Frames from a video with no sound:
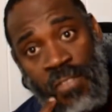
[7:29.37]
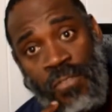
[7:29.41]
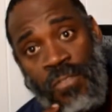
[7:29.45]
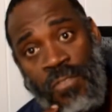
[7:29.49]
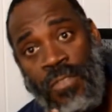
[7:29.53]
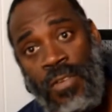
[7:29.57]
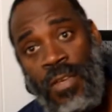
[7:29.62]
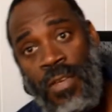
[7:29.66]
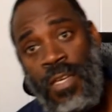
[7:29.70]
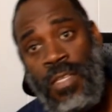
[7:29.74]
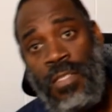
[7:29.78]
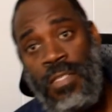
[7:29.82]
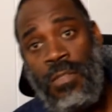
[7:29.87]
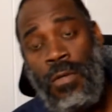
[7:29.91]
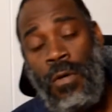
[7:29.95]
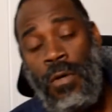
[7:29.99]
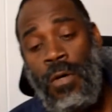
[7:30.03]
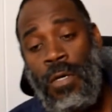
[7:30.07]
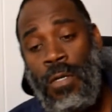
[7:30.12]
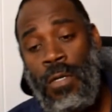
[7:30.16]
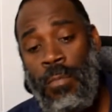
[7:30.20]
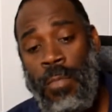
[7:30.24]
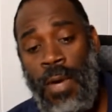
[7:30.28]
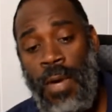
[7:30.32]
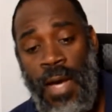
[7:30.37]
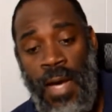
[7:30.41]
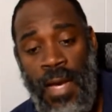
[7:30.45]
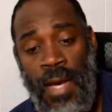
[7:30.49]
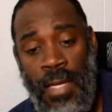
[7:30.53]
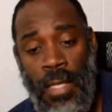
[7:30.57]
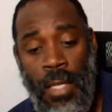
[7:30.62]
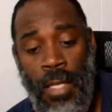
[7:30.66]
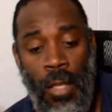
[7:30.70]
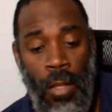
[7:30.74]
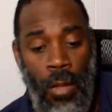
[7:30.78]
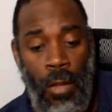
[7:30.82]
is on my
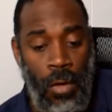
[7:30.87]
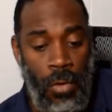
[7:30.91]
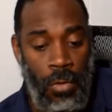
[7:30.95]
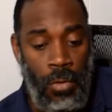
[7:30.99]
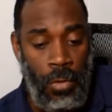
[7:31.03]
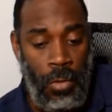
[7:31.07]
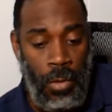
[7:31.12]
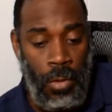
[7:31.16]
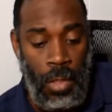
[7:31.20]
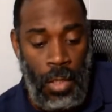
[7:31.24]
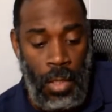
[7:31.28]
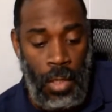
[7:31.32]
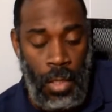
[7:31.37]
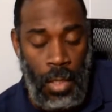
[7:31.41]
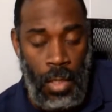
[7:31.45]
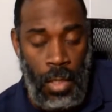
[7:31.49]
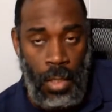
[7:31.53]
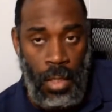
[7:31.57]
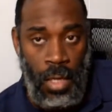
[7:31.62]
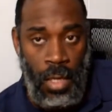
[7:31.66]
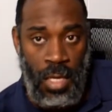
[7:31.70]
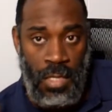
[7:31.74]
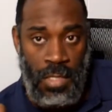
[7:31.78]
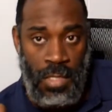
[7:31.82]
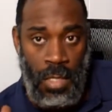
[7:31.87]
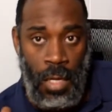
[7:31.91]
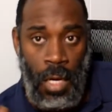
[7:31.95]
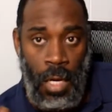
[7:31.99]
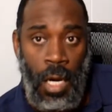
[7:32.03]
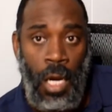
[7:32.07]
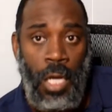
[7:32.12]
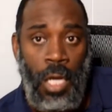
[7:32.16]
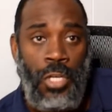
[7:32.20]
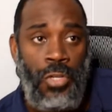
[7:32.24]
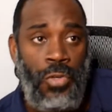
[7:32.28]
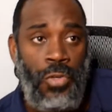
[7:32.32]
longer gun is a
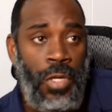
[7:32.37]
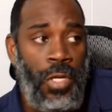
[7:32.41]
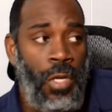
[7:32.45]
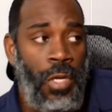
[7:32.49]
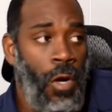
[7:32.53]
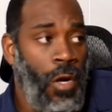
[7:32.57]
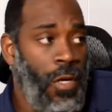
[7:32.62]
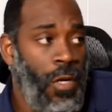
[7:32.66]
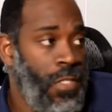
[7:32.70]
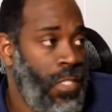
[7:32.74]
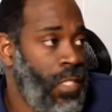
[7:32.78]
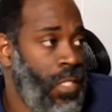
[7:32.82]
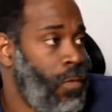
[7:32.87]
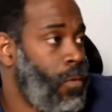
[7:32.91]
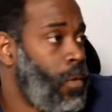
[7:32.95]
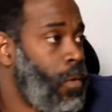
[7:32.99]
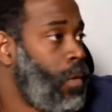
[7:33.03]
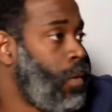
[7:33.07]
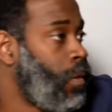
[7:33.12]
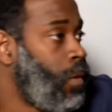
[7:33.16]
100 yard zero,